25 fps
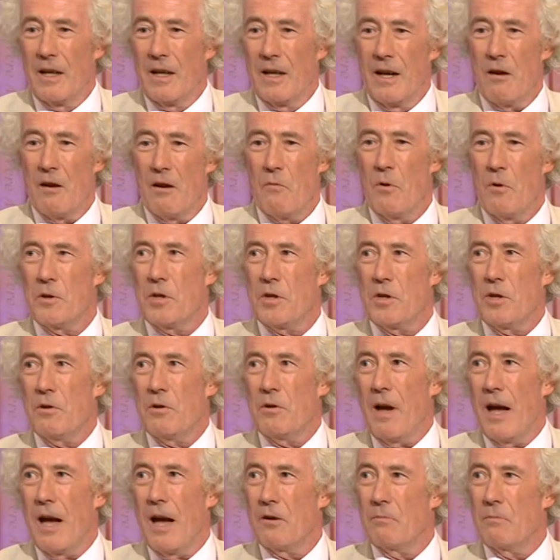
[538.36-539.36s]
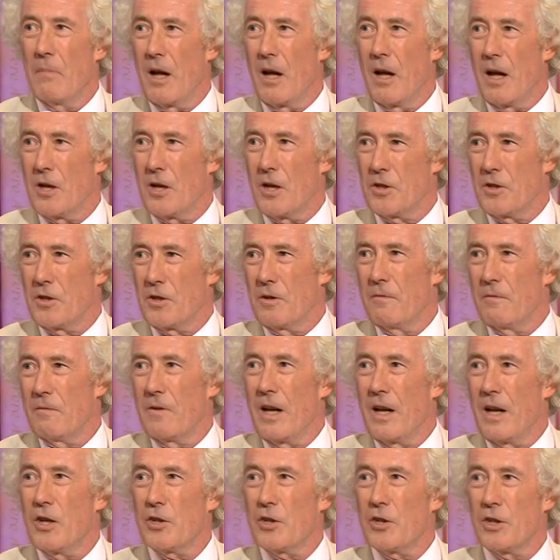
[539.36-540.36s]
was to outmarch the
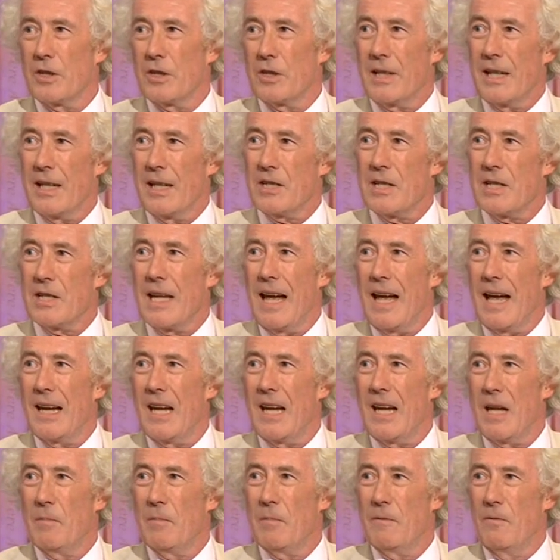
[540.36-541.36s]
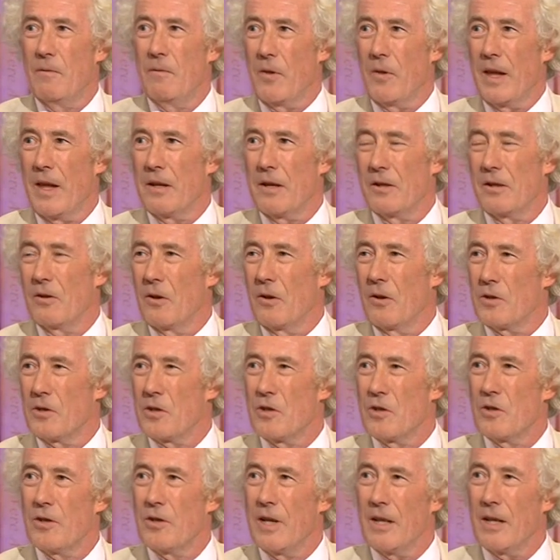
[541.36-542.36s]
French and get to Calais before they could
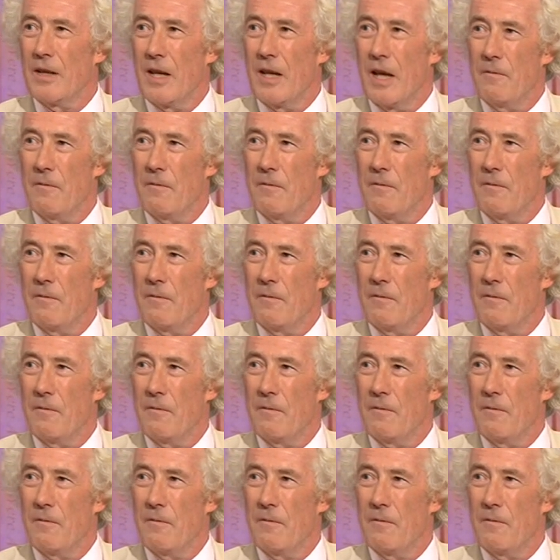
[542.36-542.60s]
concentrate their